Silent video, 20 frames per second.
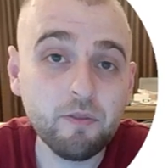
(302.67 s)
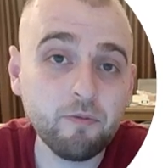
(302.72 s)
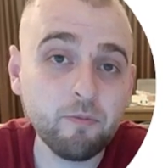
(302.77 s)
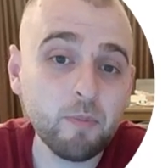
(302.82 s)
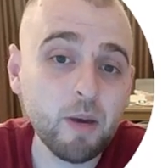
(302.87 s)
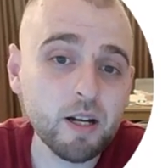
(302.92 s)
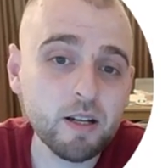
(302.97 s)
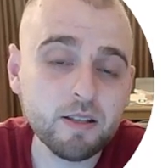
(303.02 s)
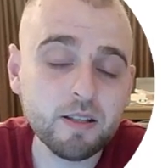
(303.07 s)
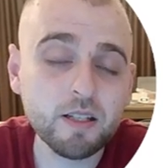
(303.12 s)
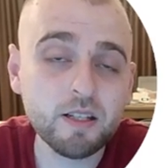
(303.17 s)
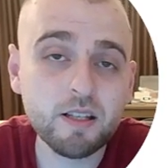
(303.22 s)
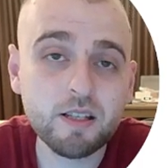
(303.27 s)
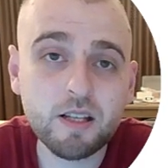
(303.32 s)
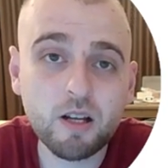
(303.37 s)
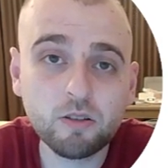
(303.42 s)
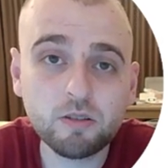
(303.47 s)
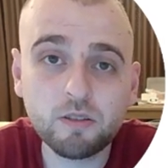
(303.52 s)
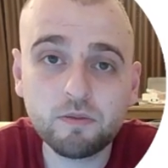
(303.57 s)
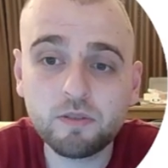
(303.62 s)
Madison is
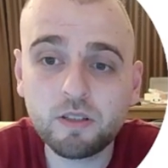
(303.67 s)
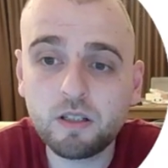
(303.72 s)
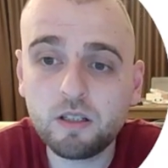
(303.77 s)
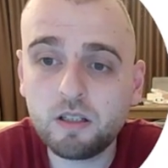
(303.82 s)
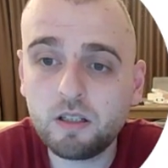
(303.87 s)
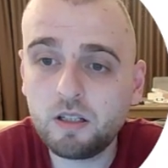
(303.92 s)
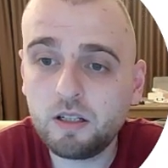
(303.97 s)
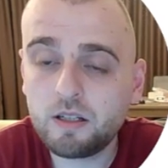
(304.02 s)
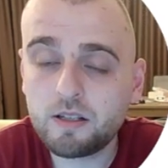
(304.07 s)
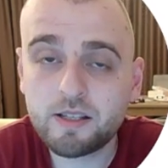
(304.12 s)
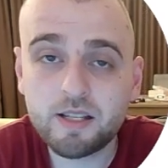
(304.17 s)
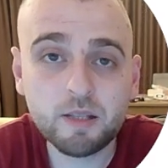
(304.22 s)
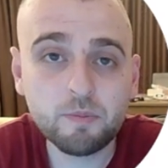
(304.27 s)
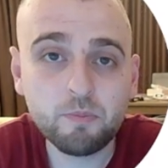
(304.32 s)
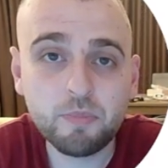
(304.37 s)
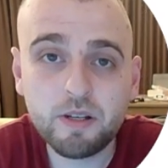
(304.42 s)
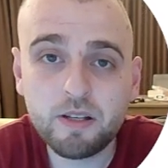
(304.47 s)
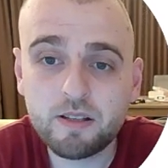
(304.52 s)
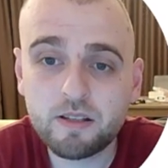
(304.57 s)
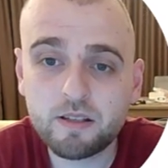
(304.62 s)
out of the set
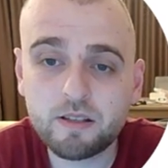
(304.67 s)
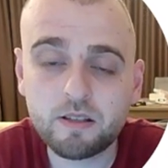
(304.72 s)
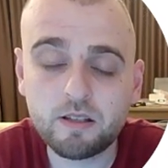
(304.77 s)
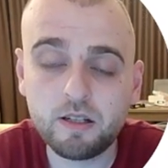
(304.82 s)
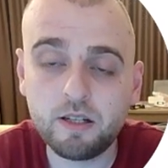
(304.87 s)
piece